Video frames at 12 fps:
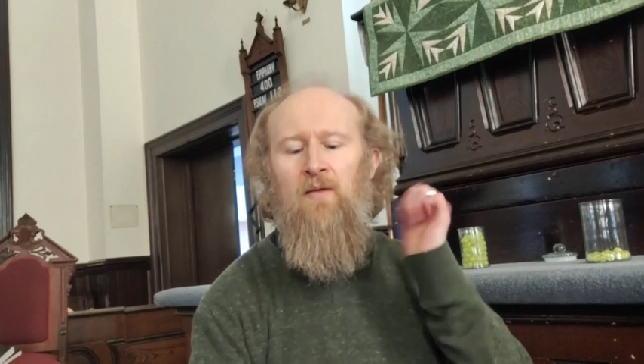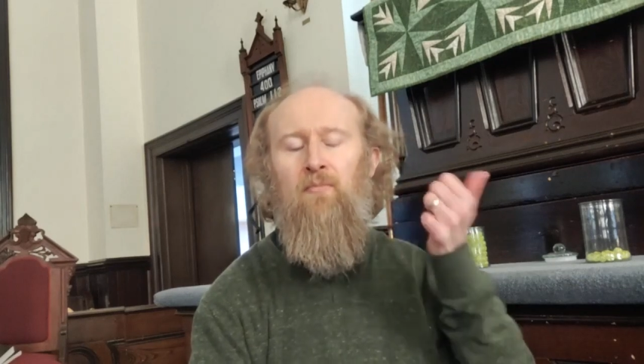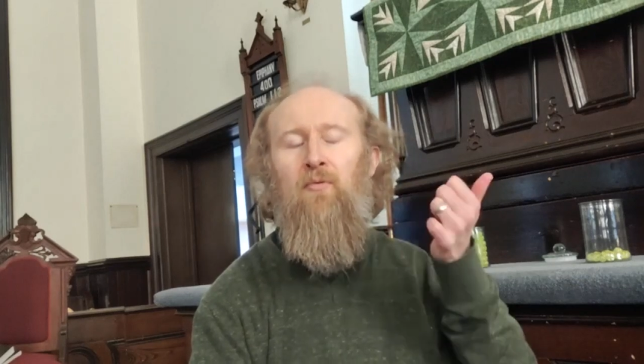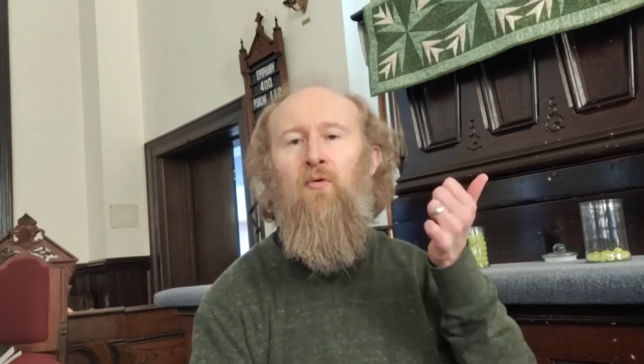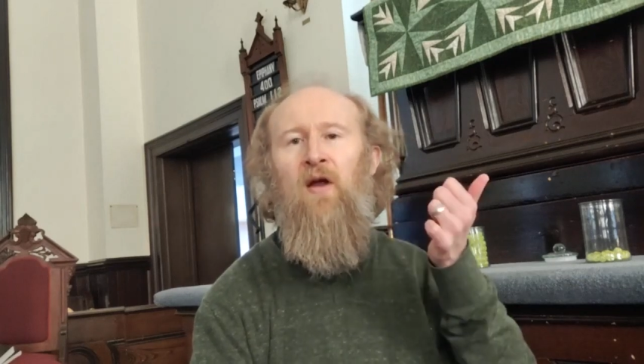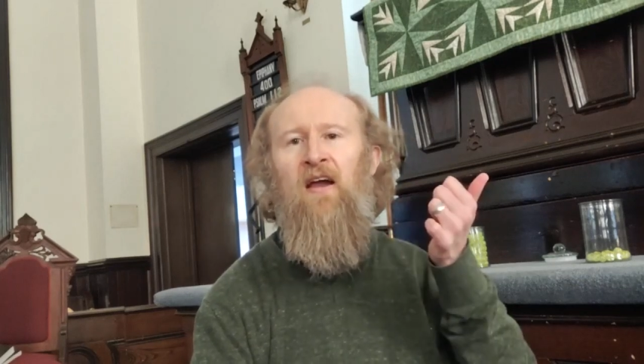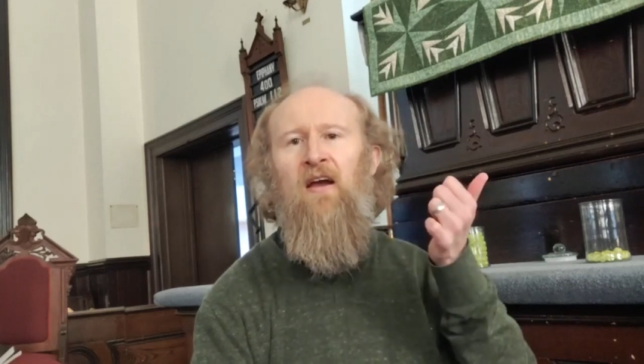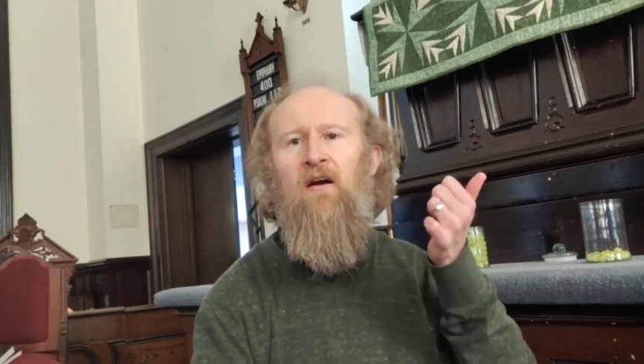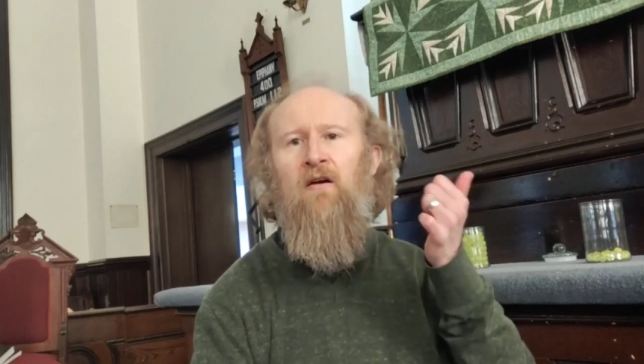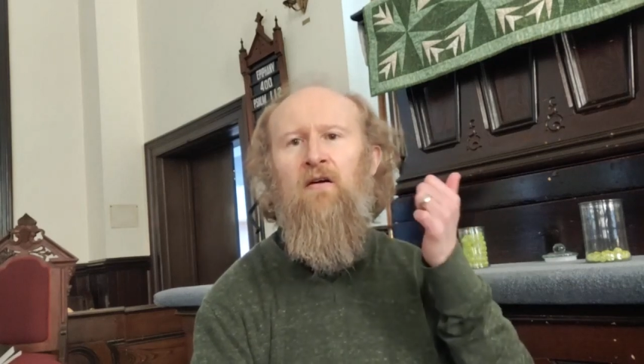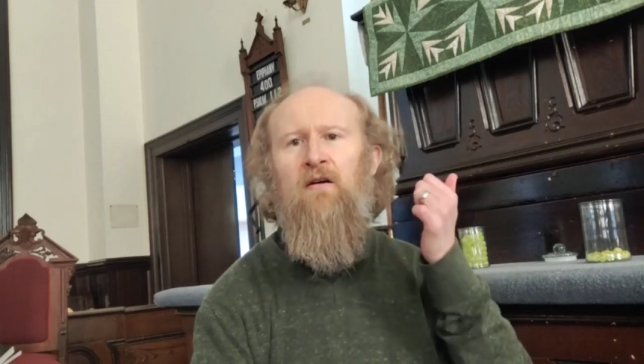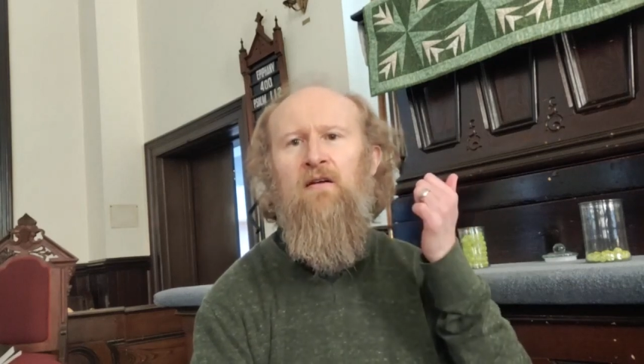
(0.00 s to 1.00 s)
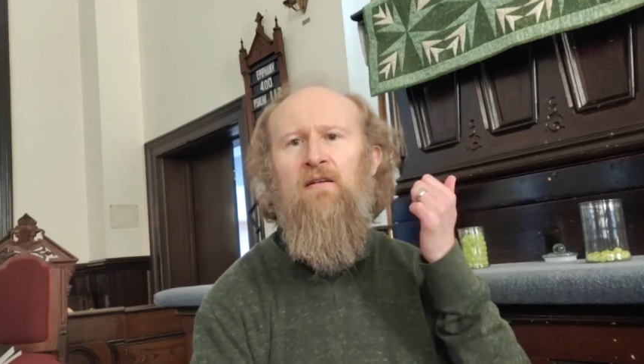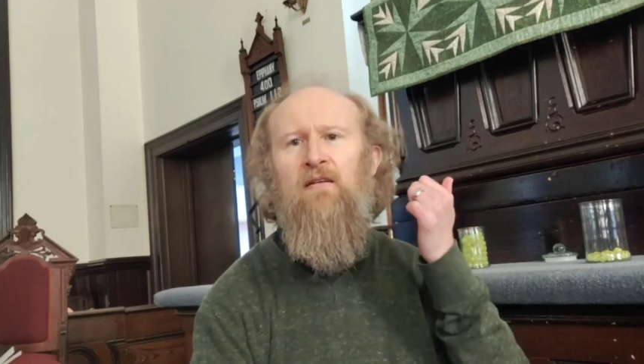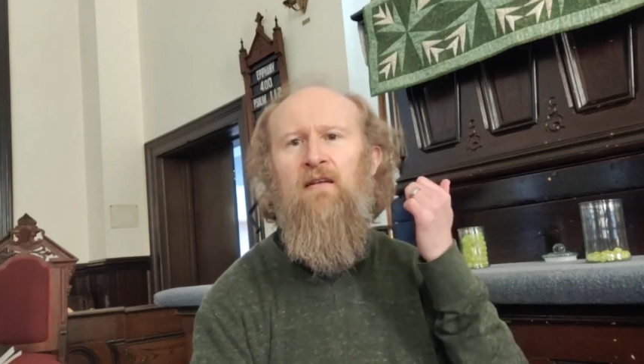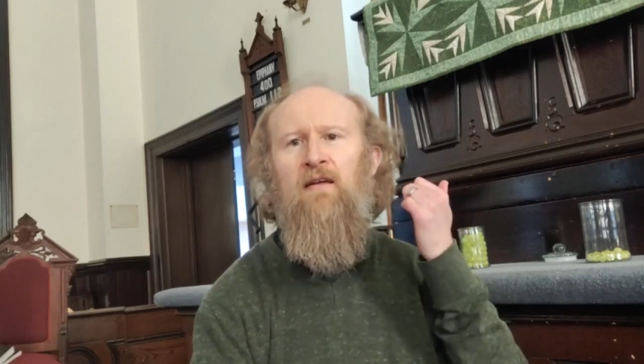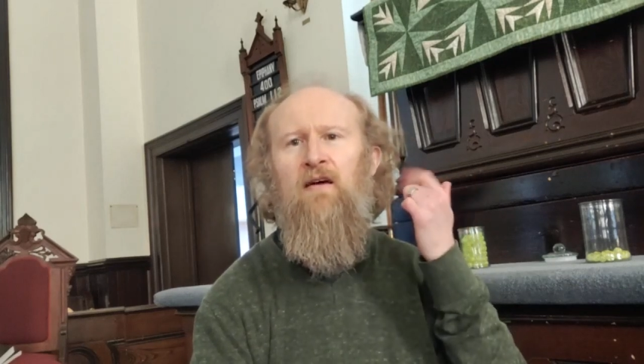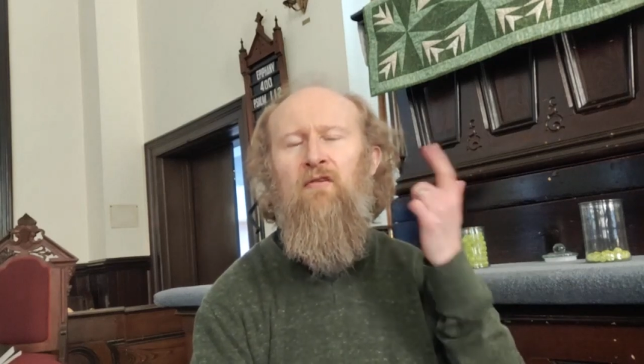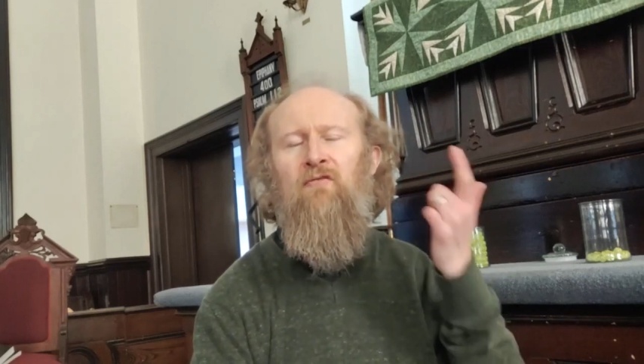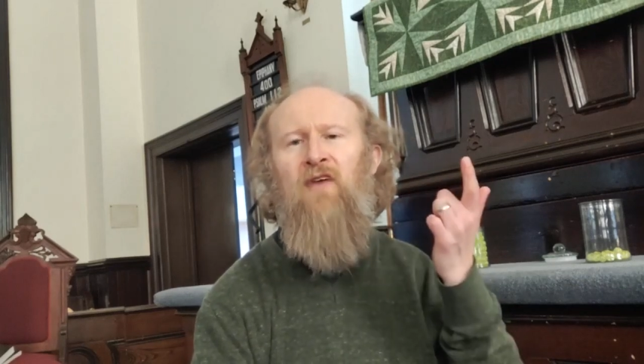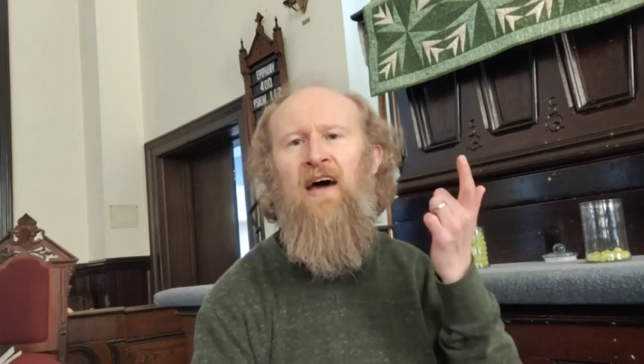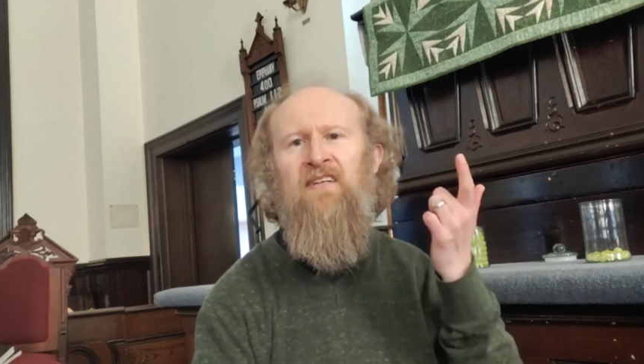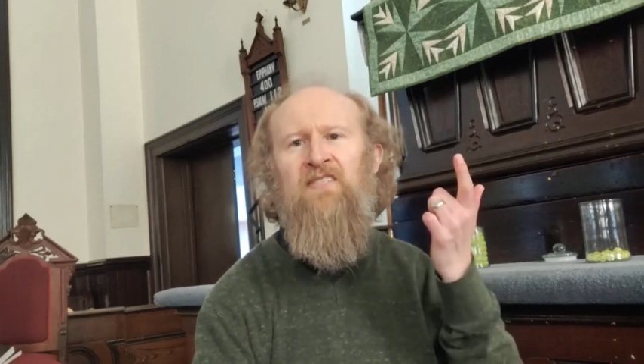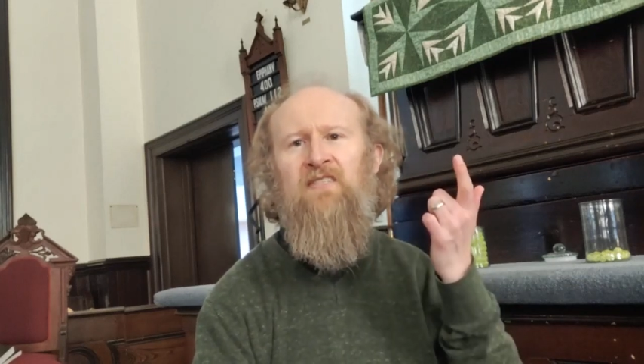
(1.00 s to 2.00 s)
prayer,
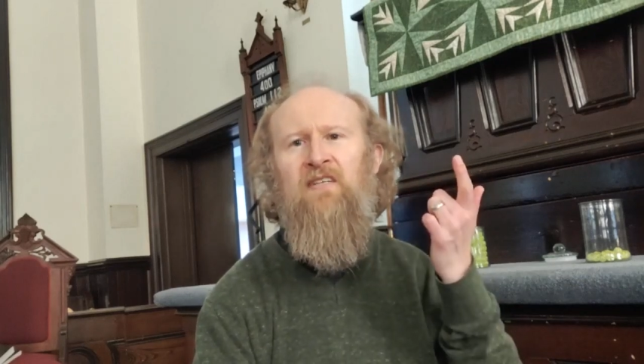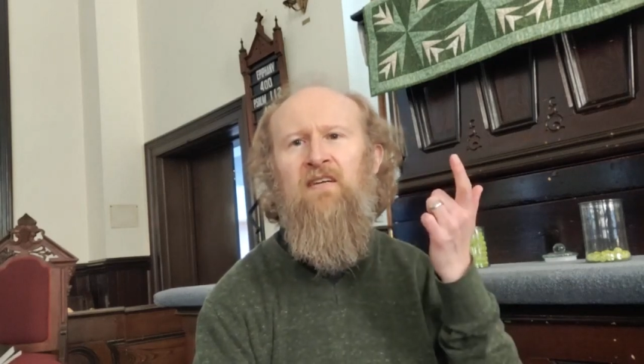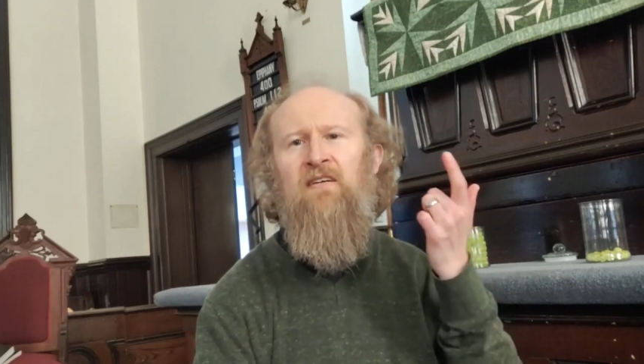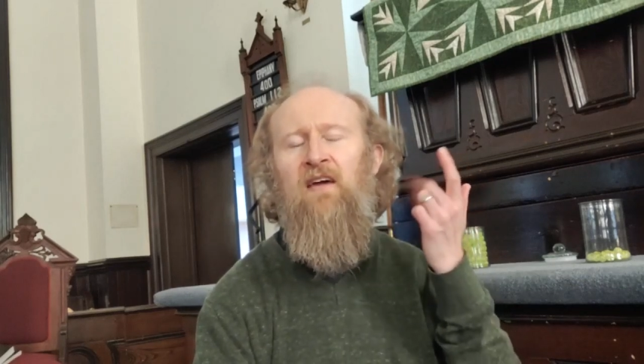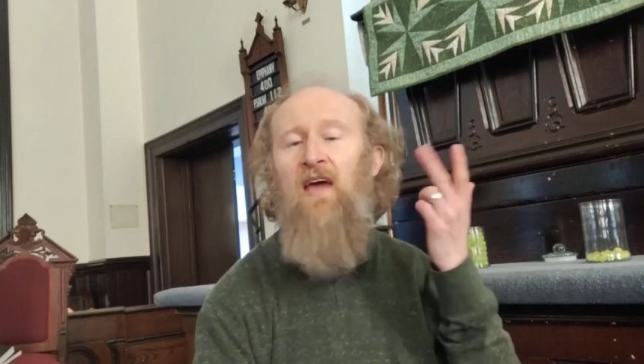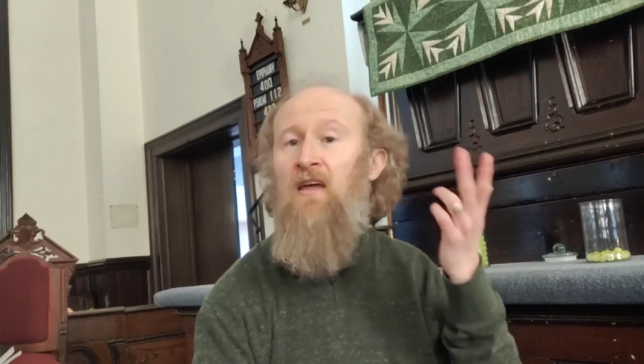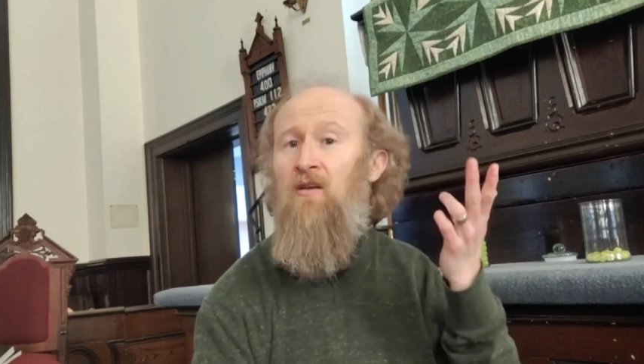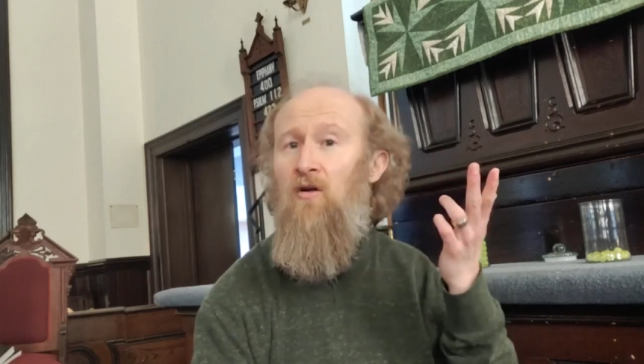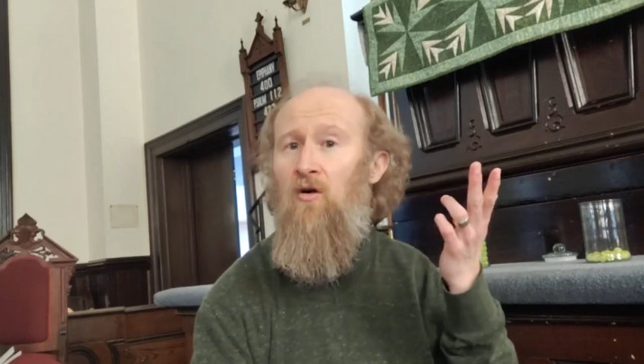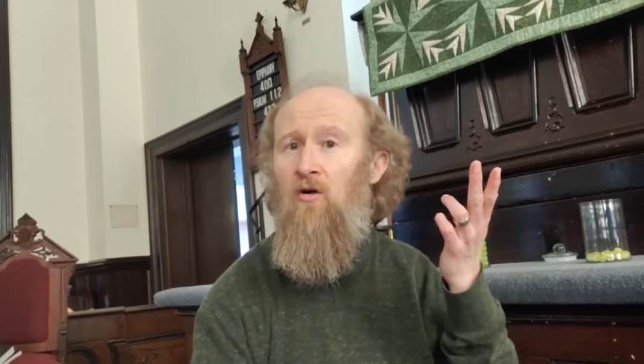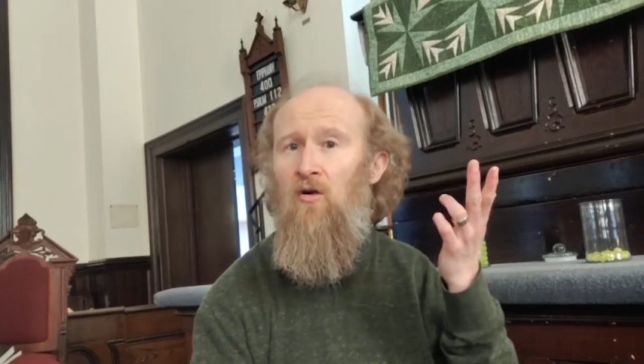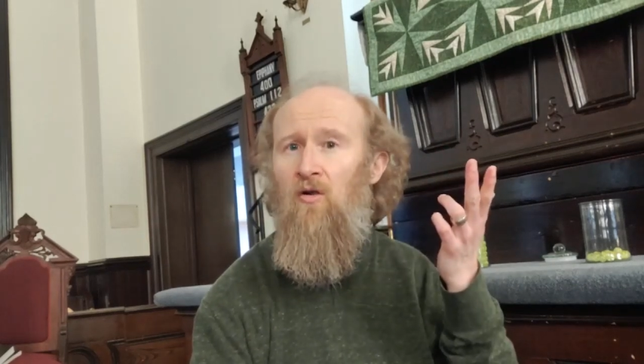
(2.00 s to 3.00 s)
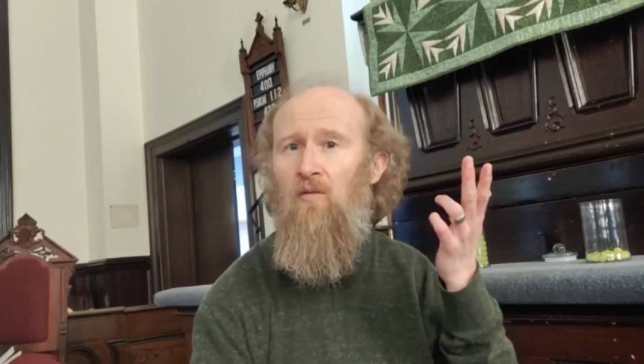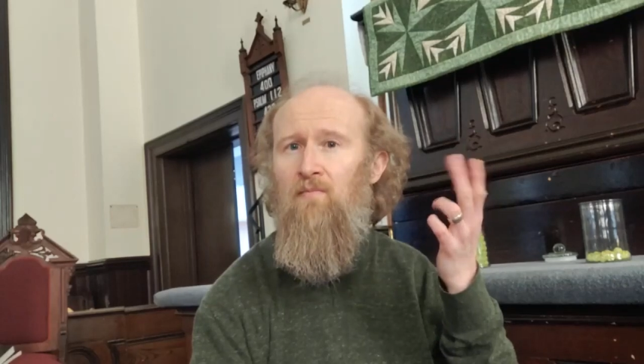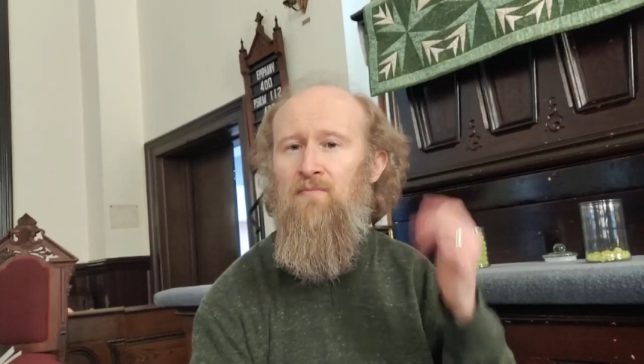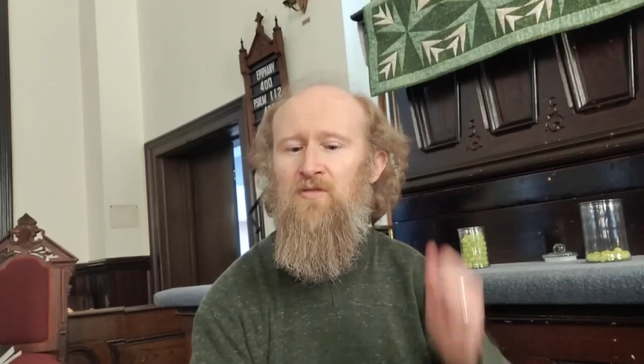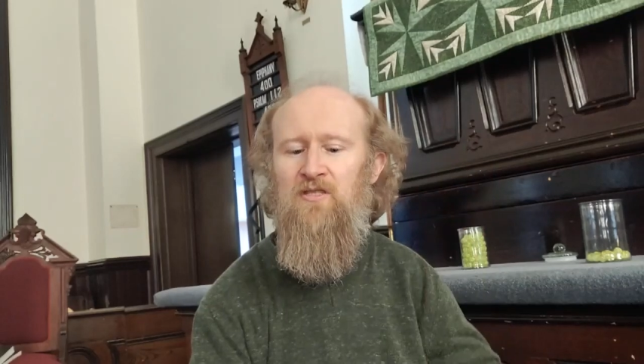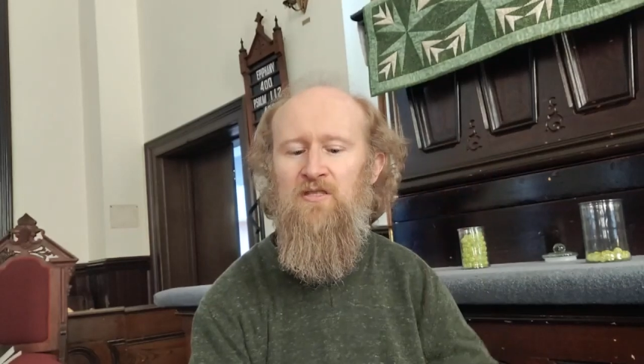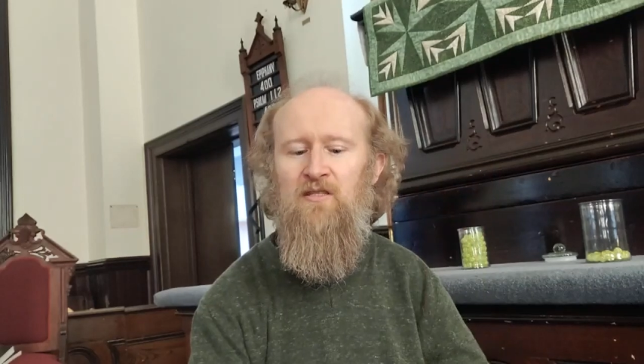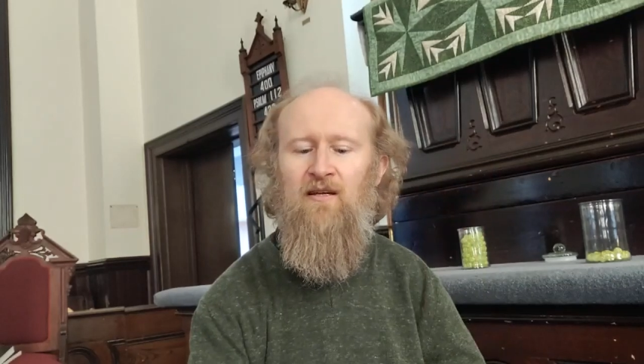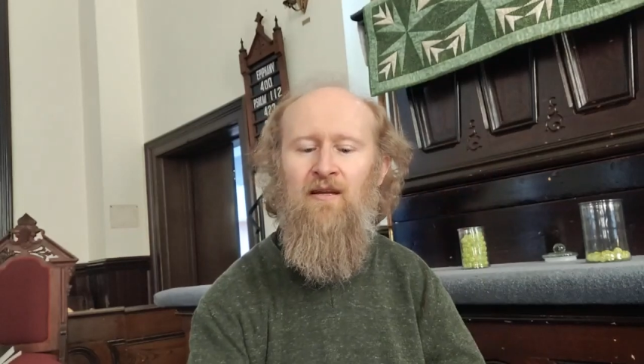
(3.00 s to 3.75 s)
fasting, and alms.